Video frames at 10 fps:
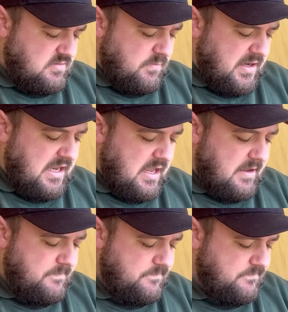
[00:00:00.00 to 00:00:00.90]
But yeah,
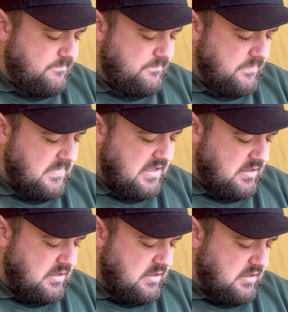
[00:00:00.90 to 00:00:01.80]

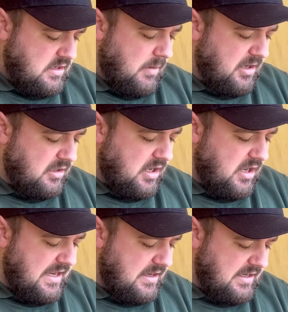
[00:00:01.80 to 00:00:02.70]
I'm gonna
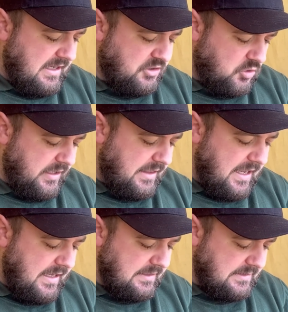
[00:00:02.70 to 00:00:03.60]
enjoy
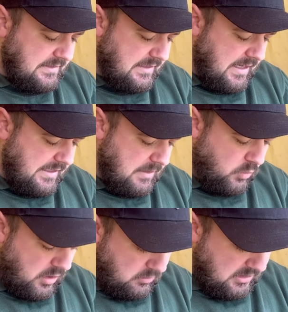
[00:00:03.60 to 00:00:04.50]
this, and then
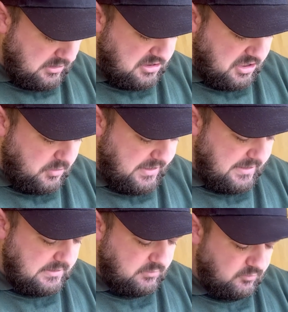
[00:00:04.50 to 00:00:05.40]
what I'm gonna do
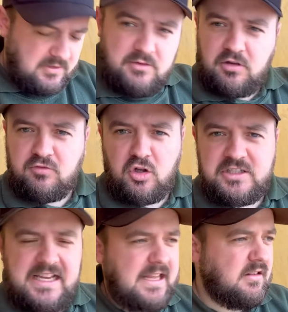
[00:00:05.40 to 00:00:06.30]
is reel the
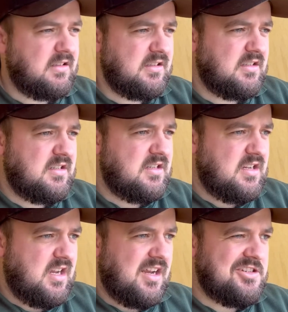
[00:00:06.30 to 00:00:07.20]
rods in
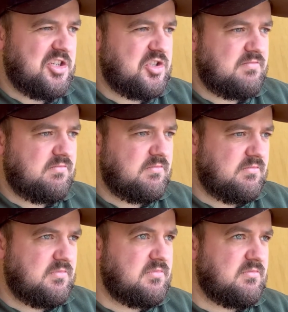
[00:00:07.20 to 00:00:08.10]
and just
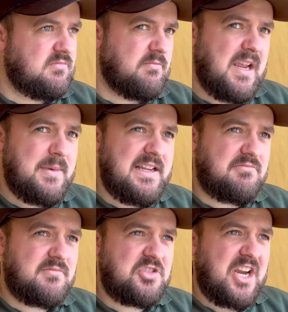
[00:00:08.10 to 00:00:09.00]
maybe
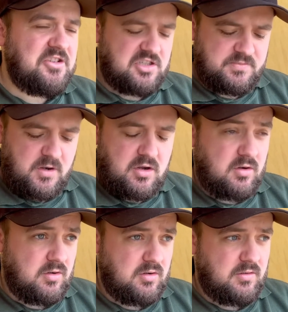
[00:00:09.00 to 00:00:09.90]
change a spot
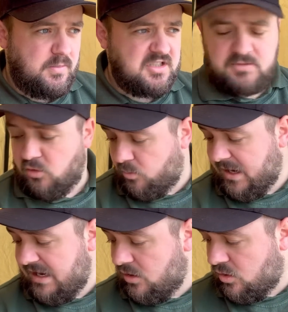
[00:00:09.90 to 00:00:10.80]
or put some more
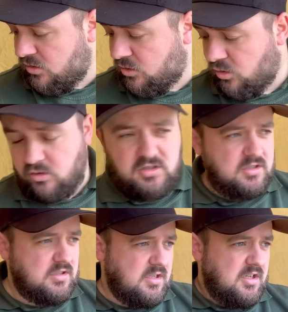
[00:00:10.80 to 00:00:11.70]
bait on, or
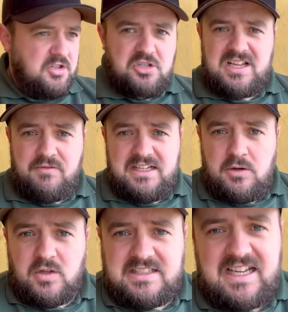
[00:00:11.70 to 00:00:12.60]
just have a
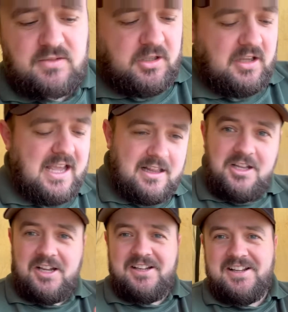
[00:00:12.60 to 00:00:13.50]
little assessment of that.
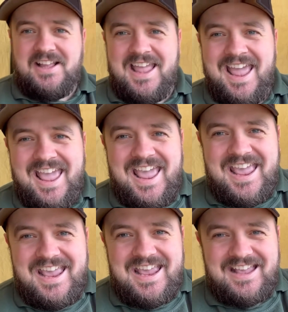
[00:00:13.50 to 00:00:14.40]
Look,
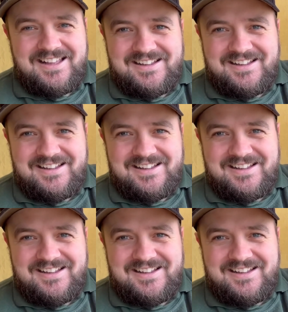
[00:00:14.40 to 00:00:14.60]
hey.